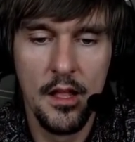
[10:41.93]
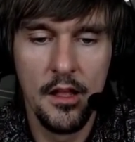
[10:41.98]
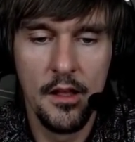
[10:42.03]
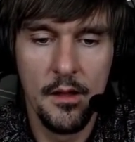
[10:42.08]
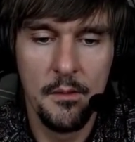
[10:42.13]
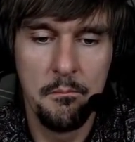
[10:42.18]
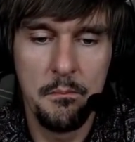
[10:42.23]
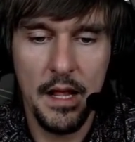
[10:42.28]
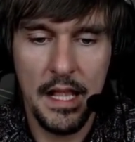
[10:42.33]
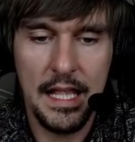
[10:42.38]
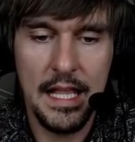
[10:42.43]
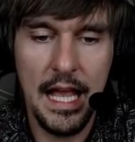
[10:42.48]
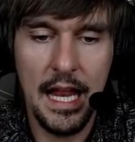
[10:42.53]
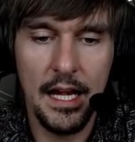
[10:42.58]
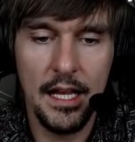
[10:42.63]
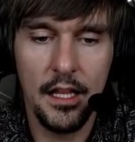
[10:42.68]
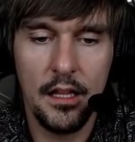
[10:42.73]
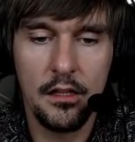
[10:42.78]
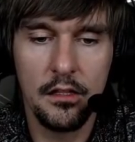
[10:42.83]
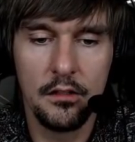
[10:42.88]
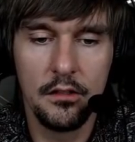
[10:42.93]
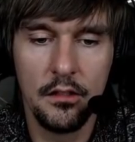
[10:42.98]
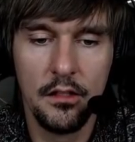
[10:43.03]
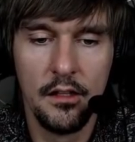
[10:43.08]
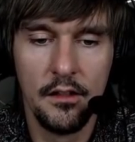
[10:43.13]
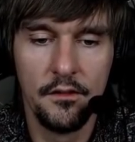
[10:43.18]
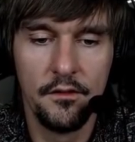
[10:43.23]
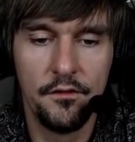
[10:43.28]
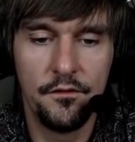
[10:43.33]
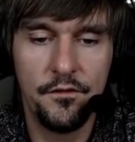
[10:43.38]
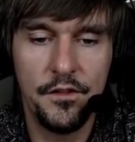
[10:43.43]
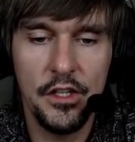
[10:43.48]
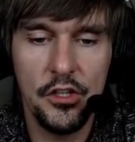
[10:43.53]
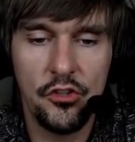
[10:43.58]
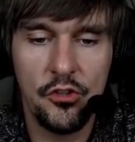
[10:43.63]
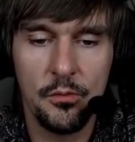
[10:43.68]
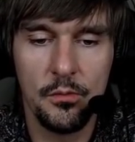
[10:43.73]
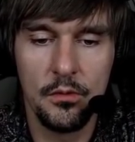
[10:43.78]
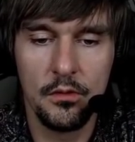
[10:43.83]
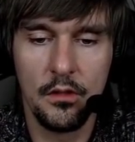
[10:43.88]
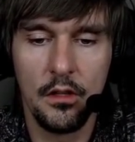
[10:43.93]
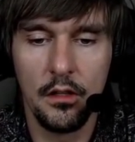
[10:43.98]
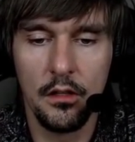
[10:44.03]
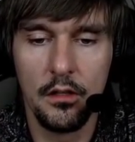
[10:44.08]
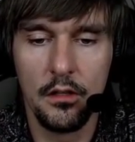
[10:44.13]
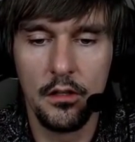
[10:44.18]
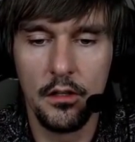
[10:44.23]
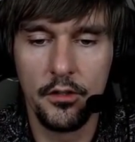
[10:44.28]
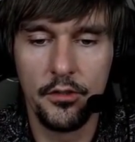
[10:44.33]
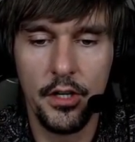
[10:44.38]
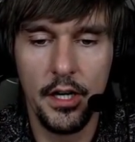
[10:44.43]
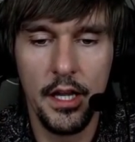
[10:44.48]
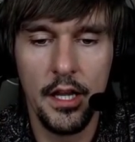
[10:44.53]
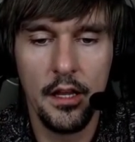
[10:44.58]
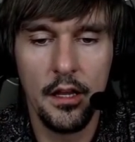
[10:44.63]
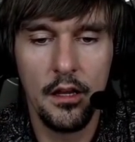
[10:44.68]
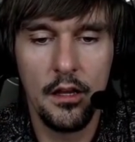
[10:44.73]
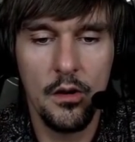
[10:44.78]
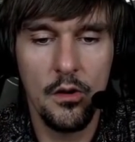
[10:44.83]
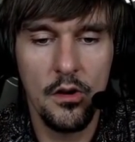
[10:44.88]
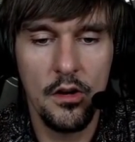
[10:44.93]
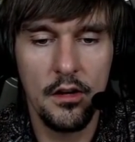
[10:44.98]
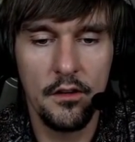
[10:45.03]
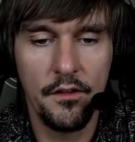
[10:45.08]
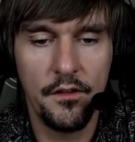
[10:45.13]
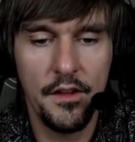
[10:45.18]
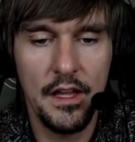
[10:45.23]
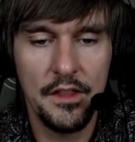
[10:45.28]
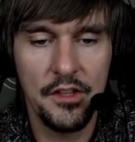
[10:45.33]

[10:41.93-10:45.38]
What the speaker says: Mechanical, visual glory going off there.